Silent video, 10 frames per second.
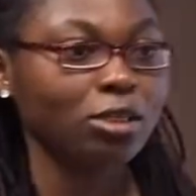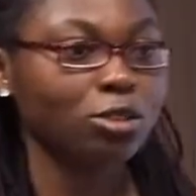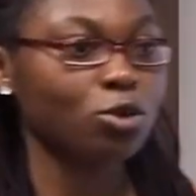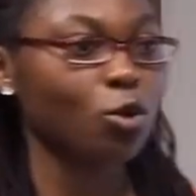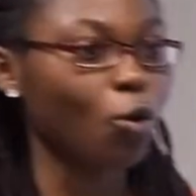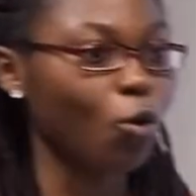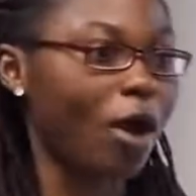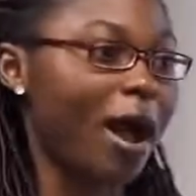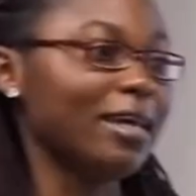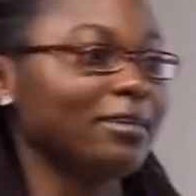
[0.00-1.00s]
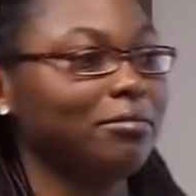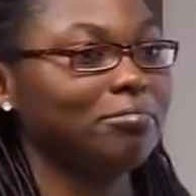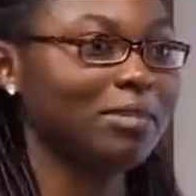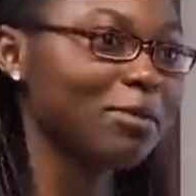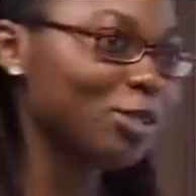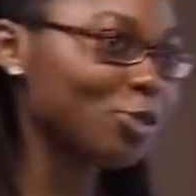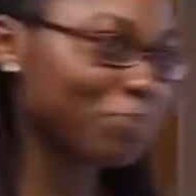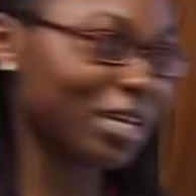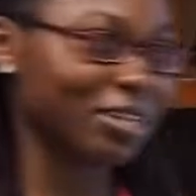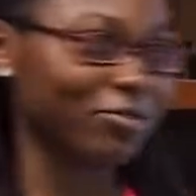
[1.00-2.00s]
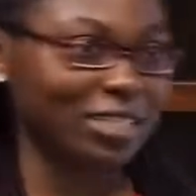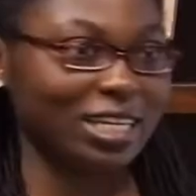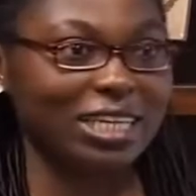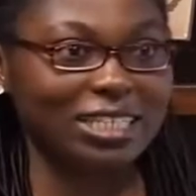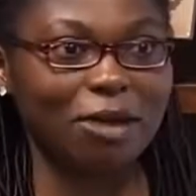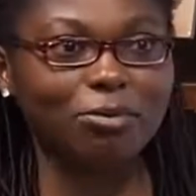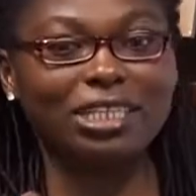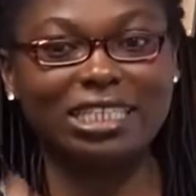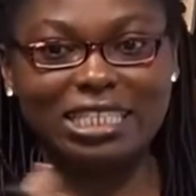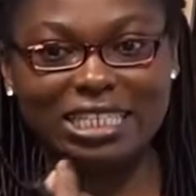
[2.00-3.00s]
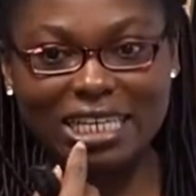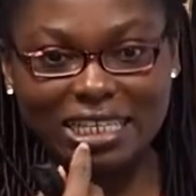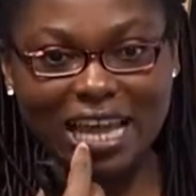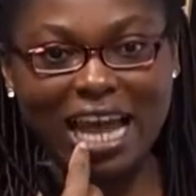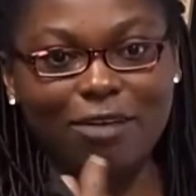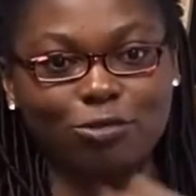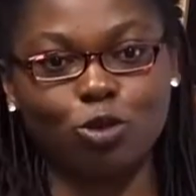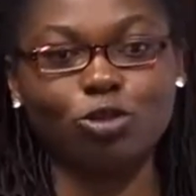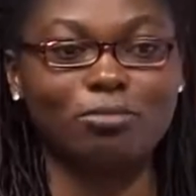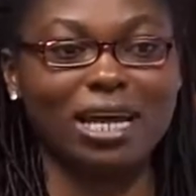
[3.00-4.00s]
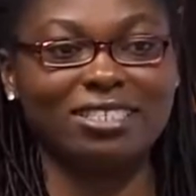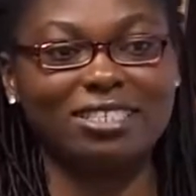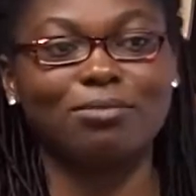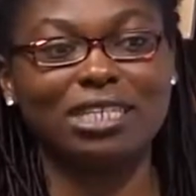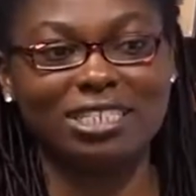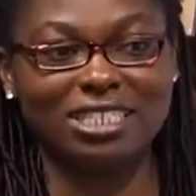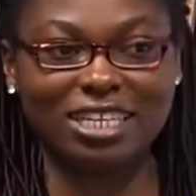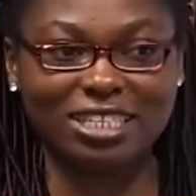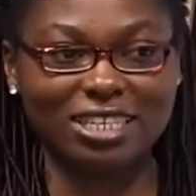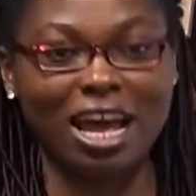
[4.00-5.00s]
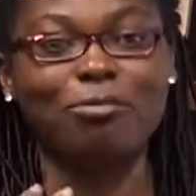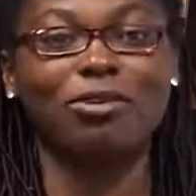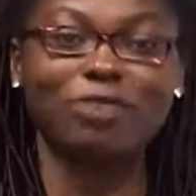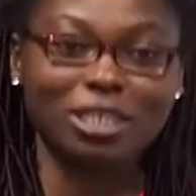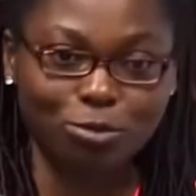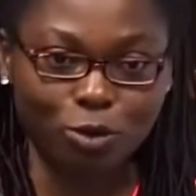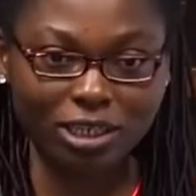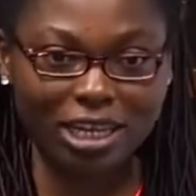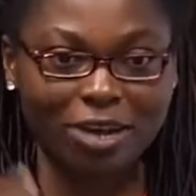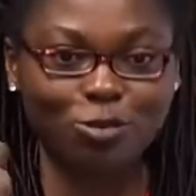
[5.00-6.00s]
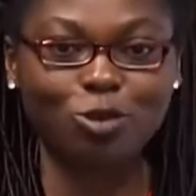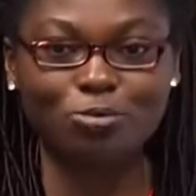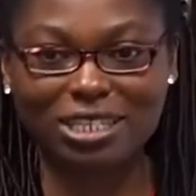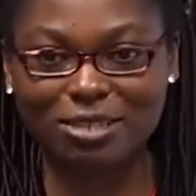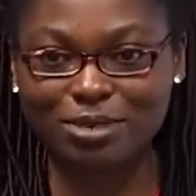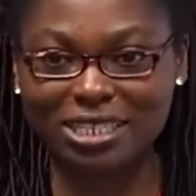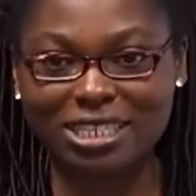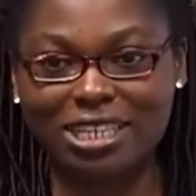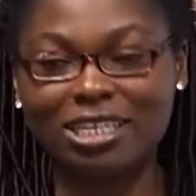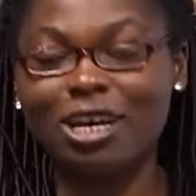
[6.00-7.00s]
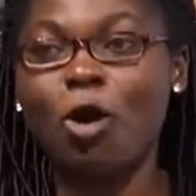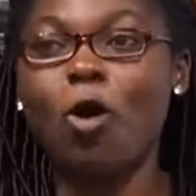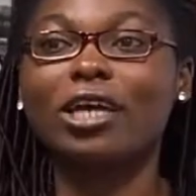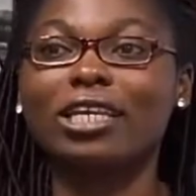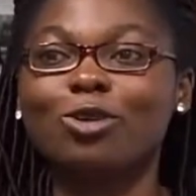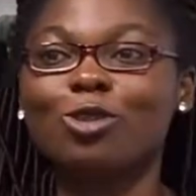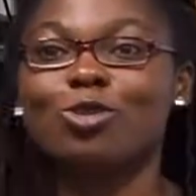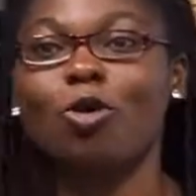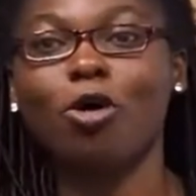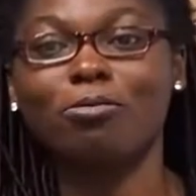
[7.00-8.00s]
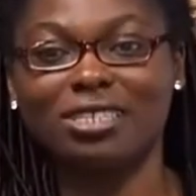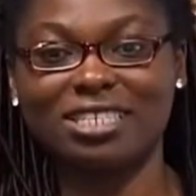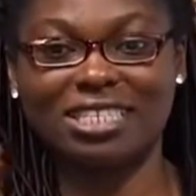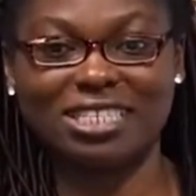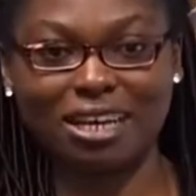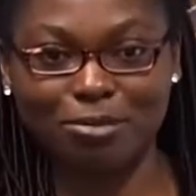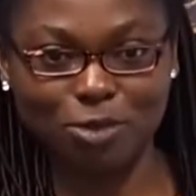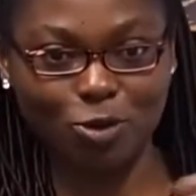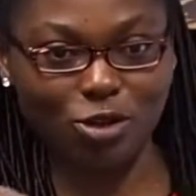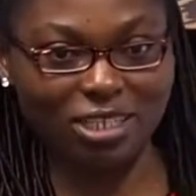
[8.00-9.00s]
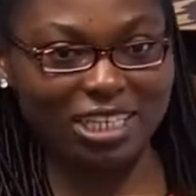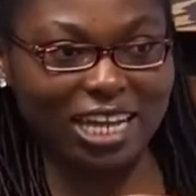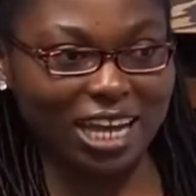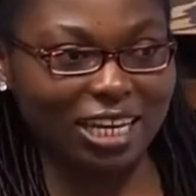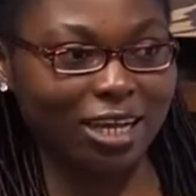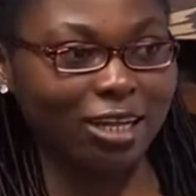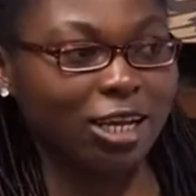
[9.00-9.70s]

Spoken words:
So let me use myself as an example in this case. I have told my siblings that I'm the firstborn, and I've told my siblings that, okay, don't call me sister, because in Ghana,